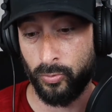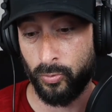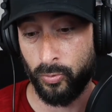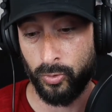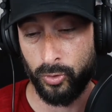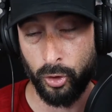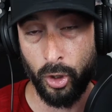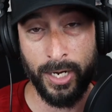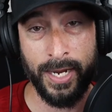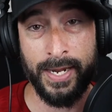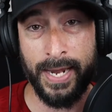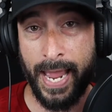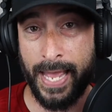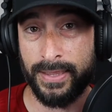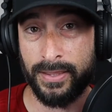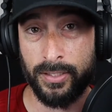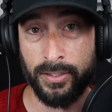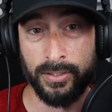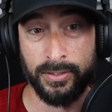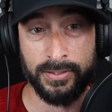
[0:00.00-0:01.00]
looking
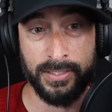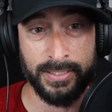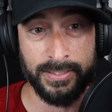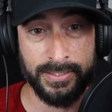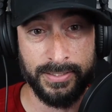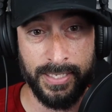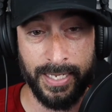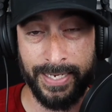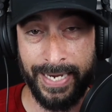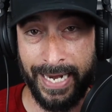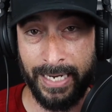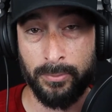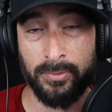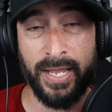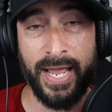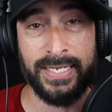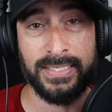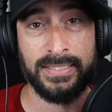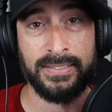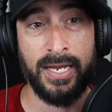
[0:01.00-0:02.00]
at the game
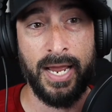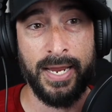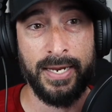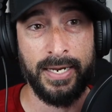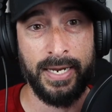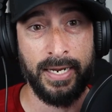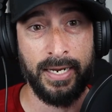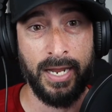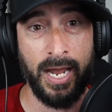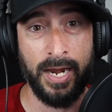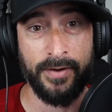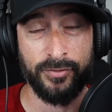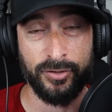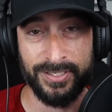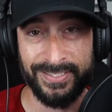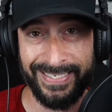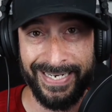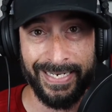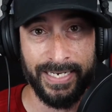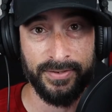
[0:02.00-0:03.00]
last night and kind of
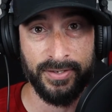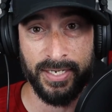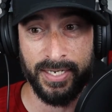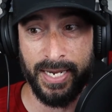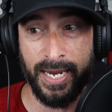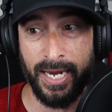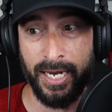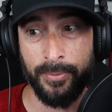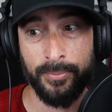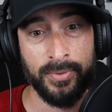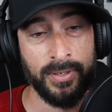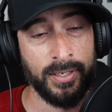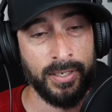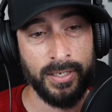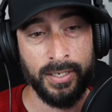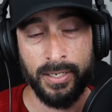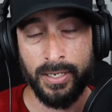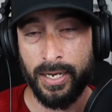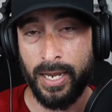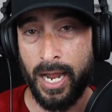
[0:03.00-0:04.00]
critiquing the game,
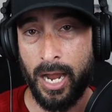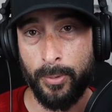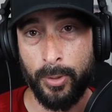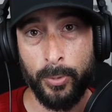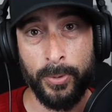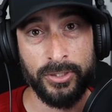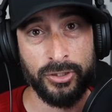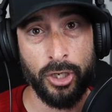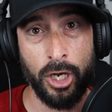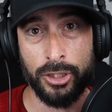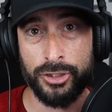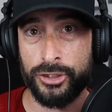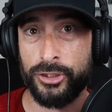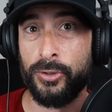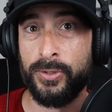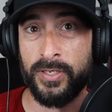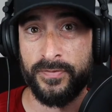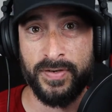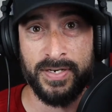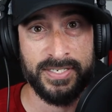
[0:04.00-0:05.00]
I mean, we saw
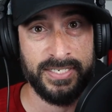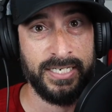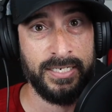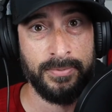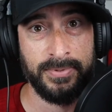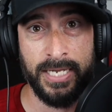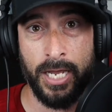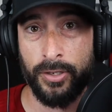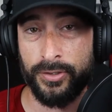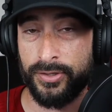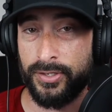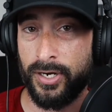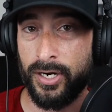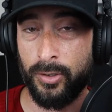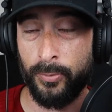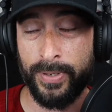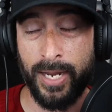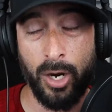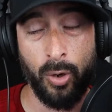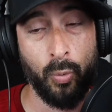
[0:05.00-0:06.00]
two different teams out
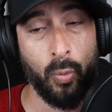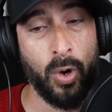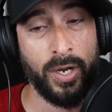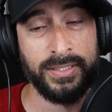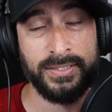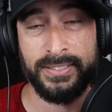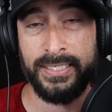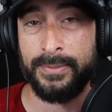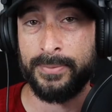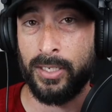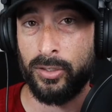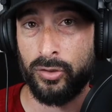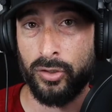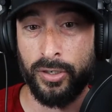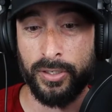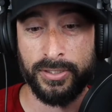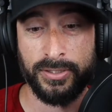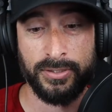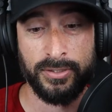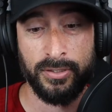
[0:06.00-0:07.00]
there. We got one team that
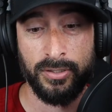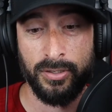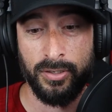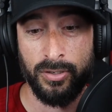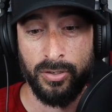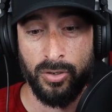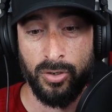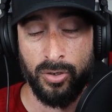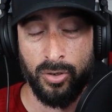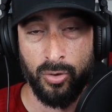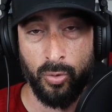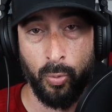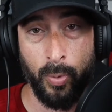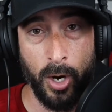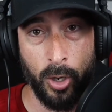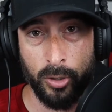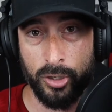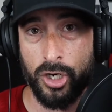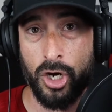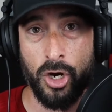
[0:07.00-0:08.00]
looks
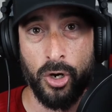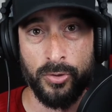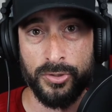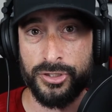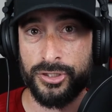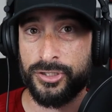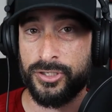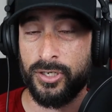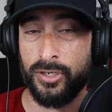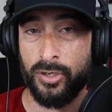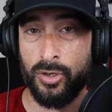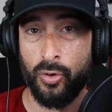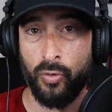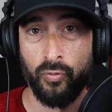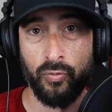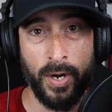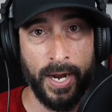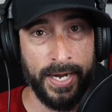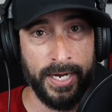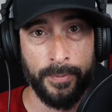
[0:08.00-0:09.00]
well coached,
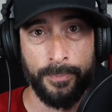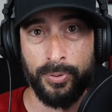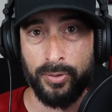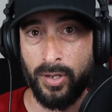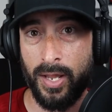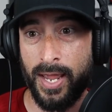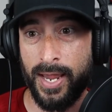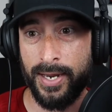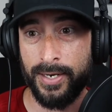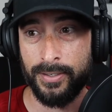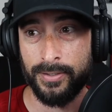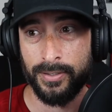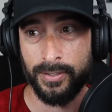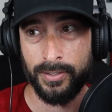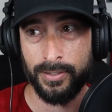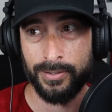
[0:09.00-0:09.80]
ready to play,